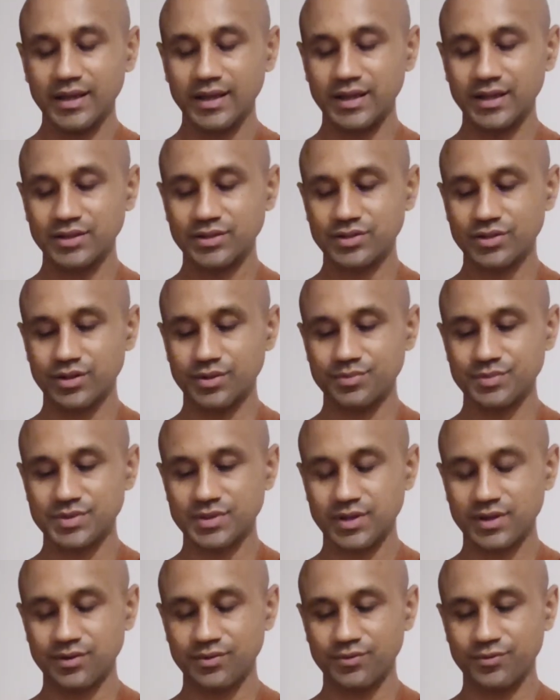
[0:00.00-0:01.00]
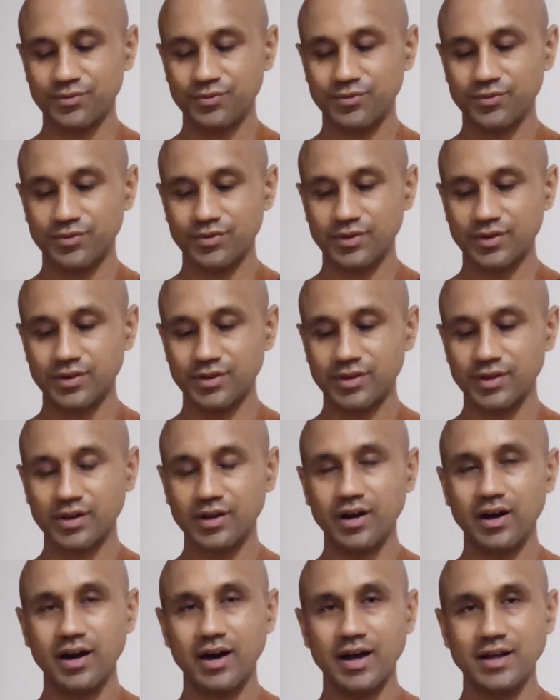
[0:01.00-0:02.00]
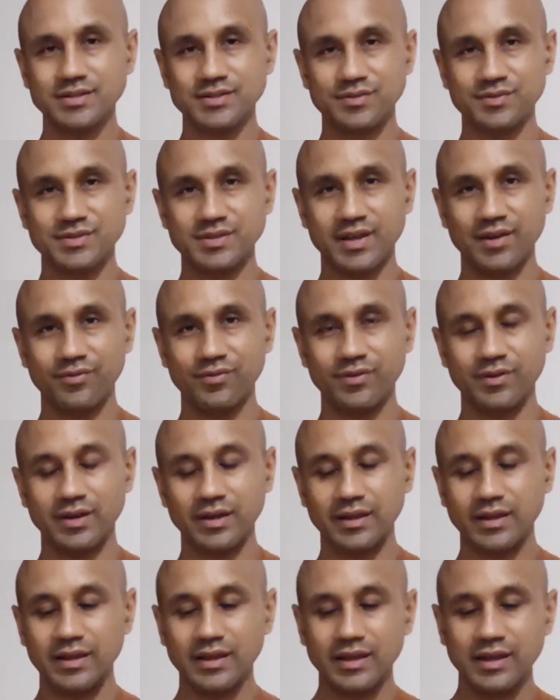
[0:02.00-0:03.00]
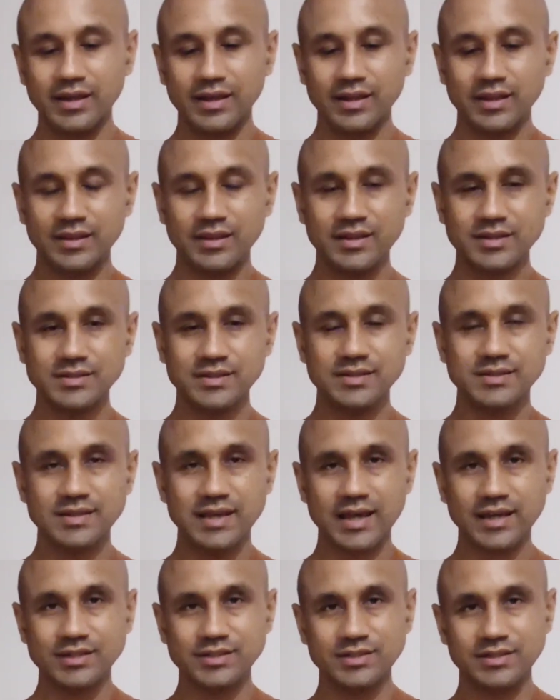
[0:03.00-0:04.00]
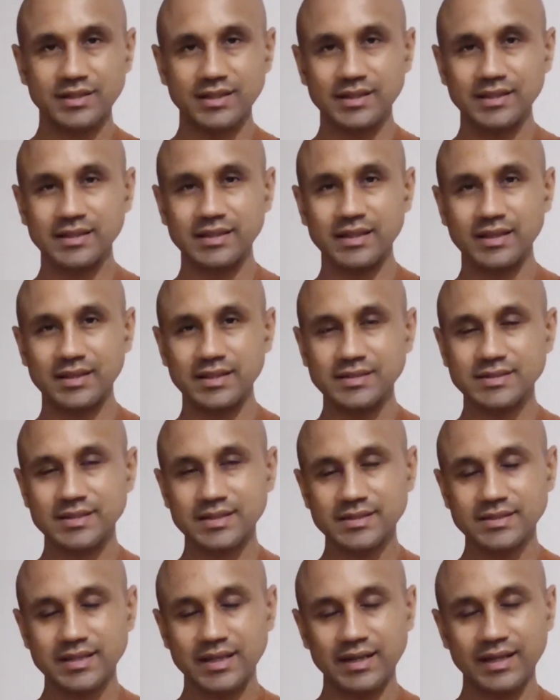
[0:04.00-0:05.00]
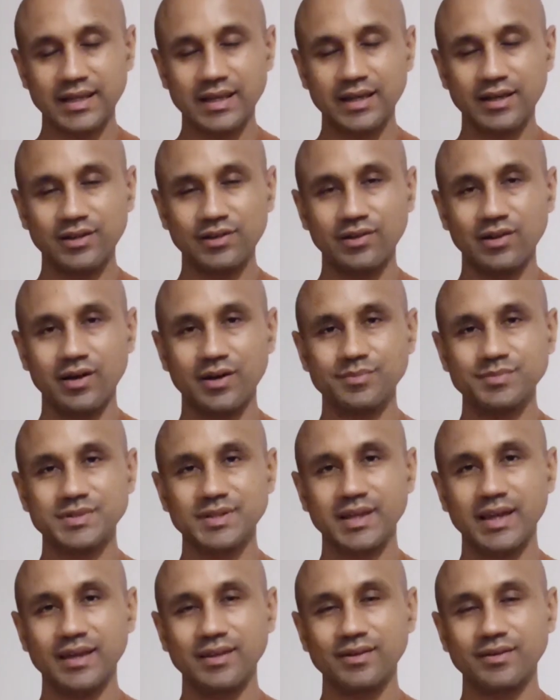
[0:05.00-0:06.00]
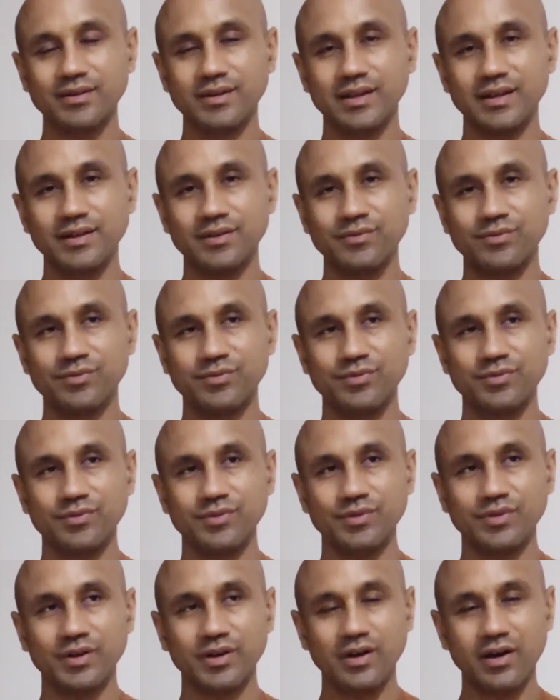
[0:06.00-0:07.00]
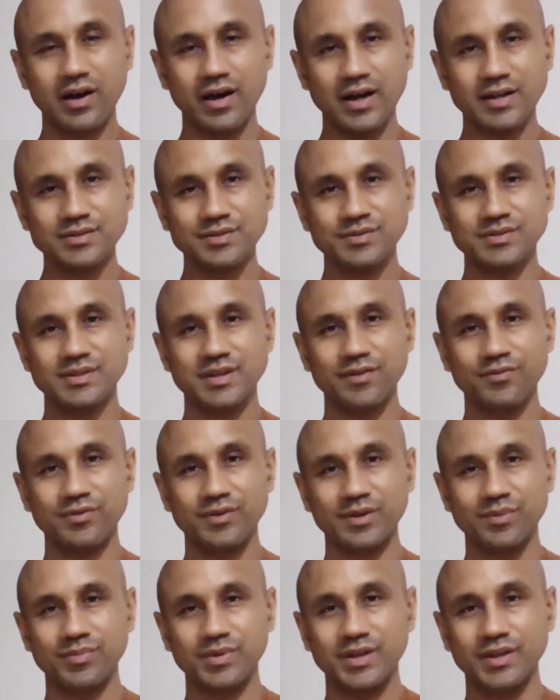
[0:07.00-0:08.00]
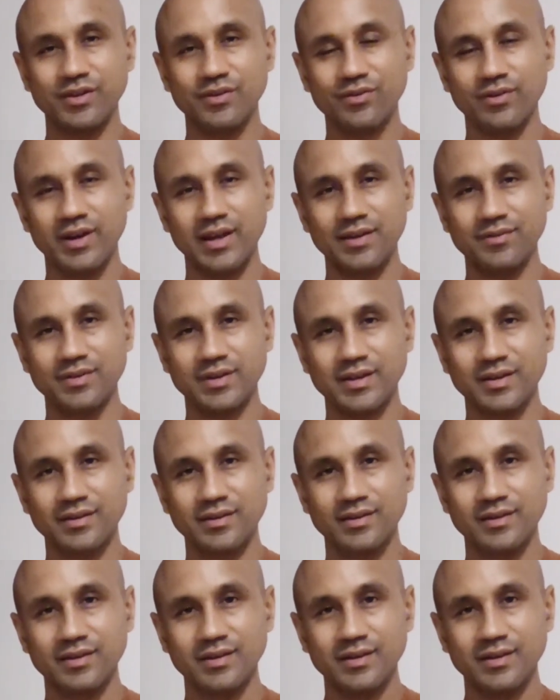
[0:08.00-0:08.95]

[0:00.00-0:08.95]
in terms of the cause of suffering, this is actually, these things kind of get glommed together, kind of the cause of suffering being craving.